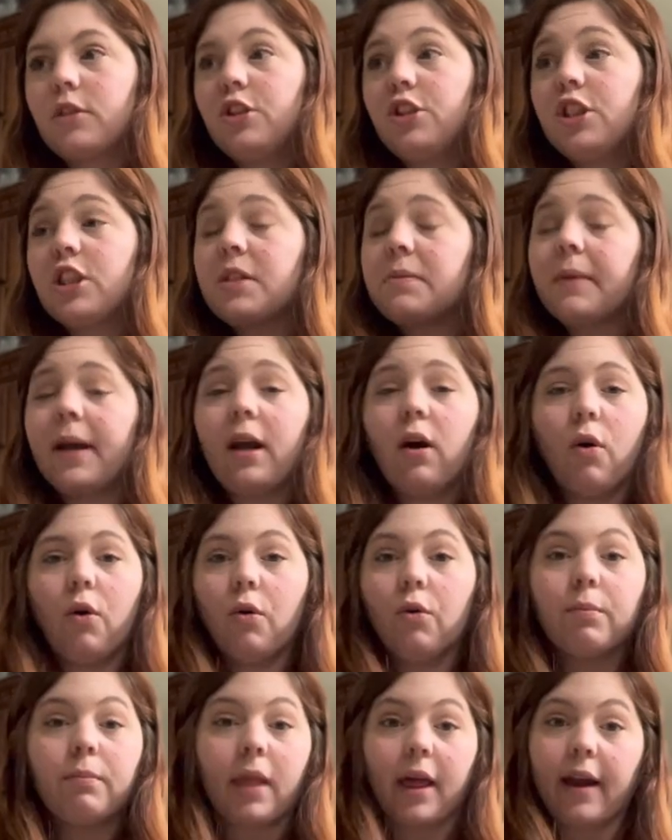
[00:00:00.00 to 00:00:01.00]
just my
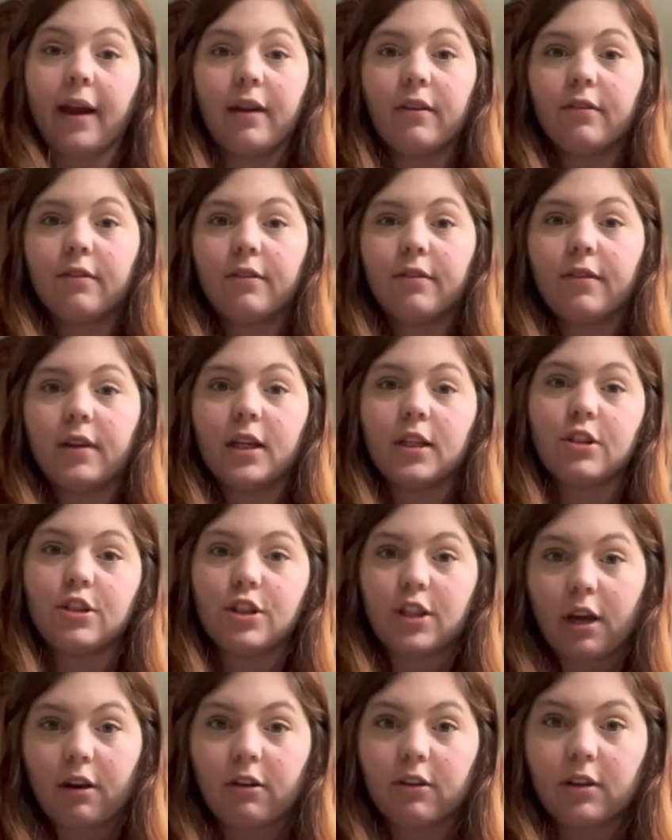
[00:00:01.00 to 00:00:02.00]
home life in
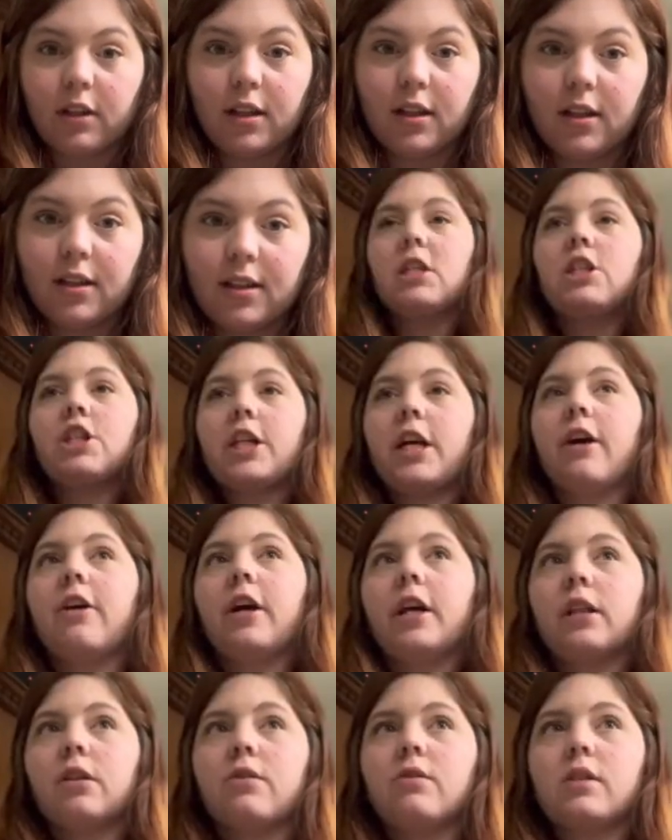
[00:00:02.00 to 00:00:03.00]
general,
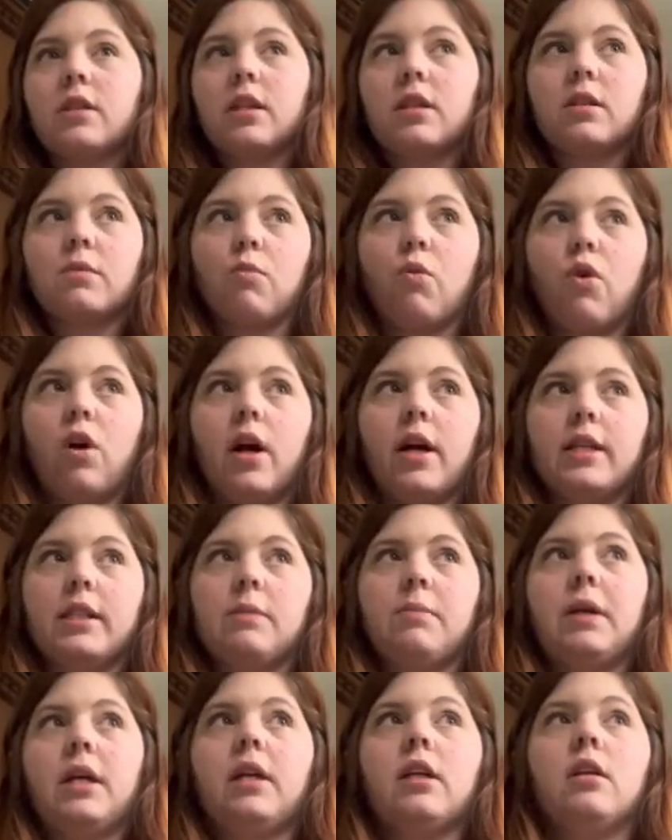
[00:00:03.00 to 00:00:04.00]
sharing those things more has
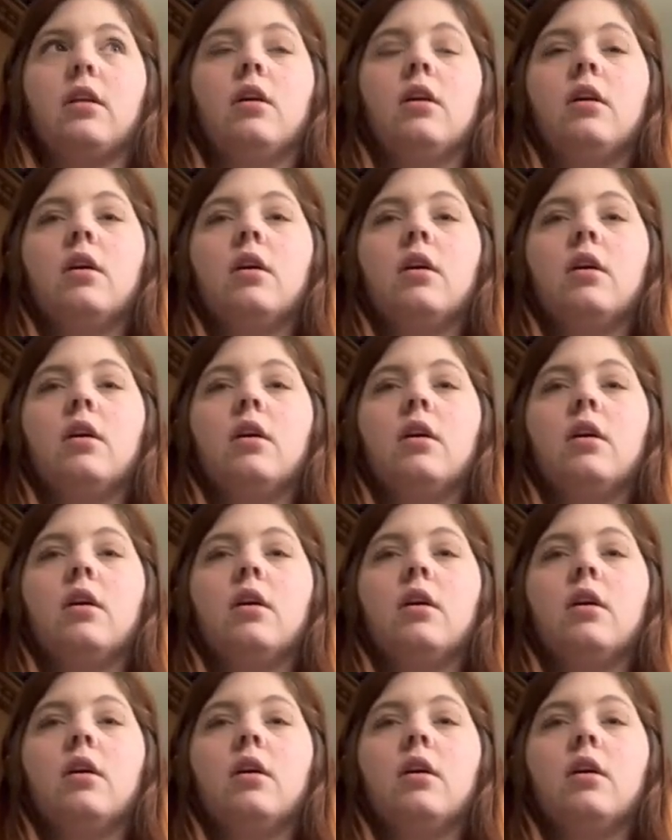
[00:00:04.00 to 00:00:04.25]
been